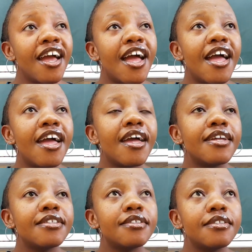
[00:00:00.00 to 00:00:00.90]

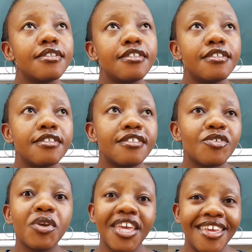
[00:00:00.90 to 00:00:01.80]
and
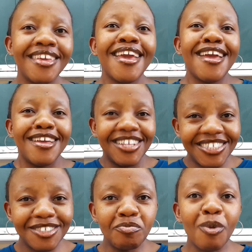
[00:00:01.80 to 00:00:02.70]
okay,
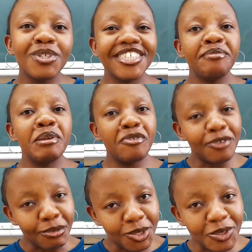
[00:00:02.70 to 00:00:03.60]
it's mostly people
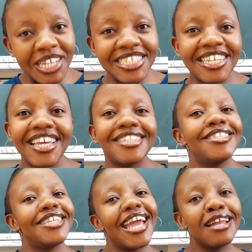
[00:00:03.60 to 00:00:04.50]
from
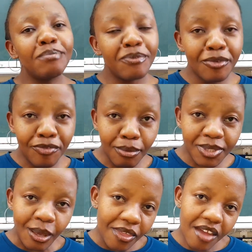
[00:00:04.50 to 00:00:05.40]
Swaziland and people from
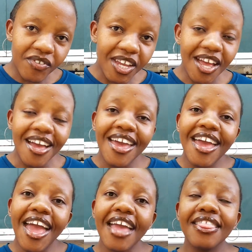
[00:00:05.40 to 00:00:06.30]
South Africa
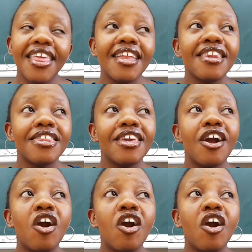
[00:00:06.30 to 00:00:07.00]
and then we